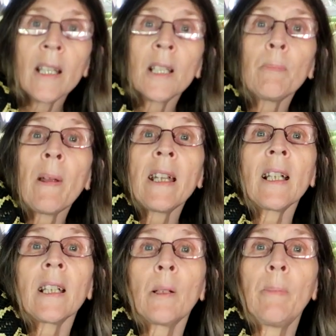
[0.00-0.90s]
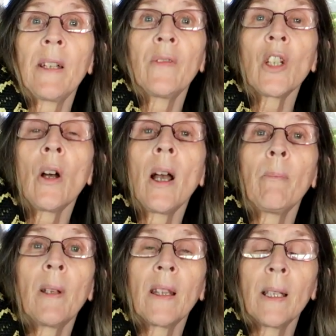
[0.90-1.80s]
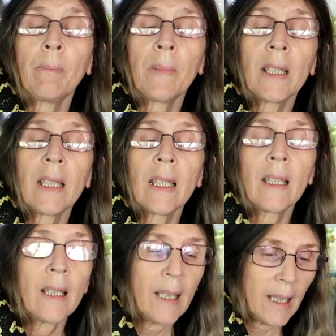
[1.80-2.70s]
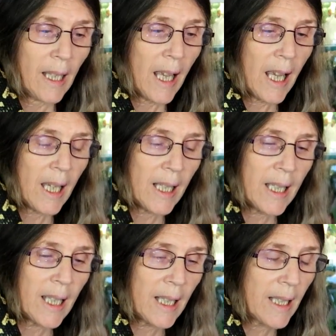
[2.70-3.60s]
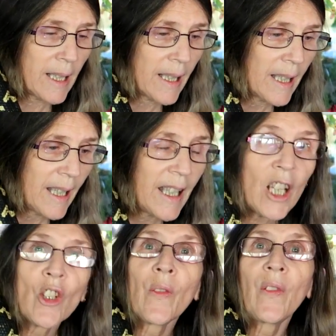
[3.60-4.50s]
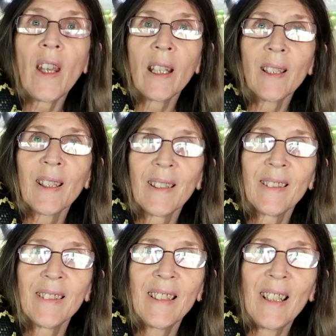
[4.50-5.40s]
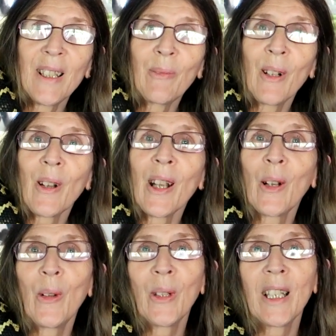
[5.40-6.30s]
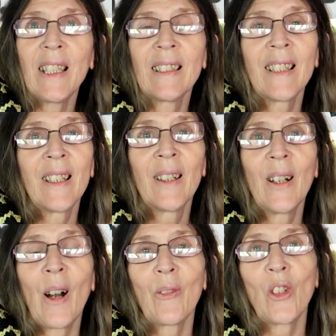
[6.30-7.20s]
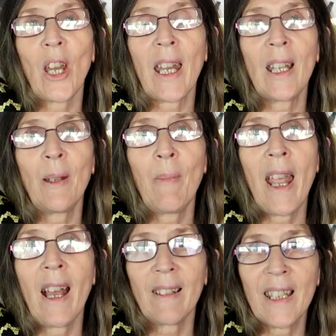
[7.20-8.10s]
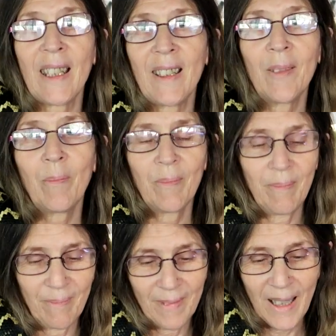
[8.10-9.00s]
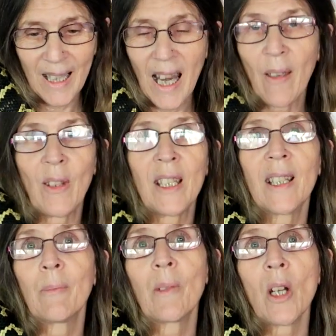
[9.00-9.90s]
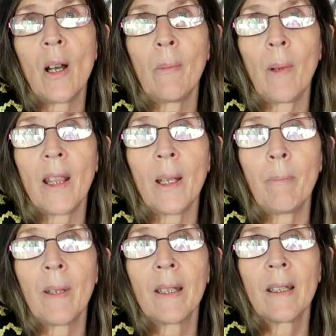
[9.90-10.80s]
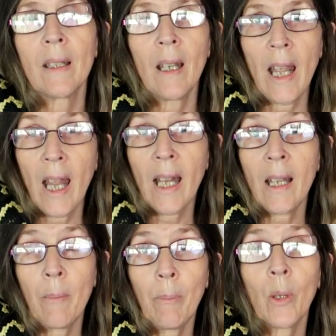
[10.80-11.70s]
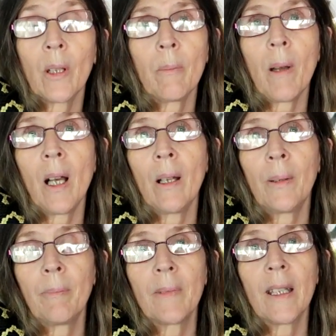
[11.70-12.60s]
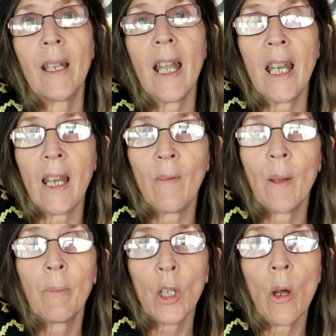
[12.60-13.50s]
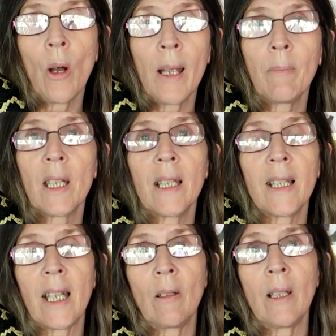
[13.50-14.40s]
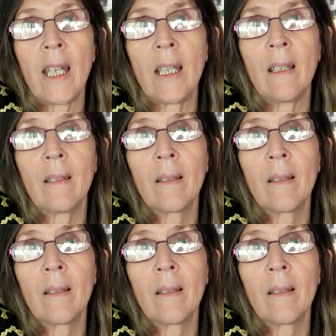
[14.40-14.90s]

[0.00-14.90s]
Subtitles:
Spend a little bit of time with them and get your fix, is what I call it, of checking them out and having some time with them, and then put them home and give them time to settle in.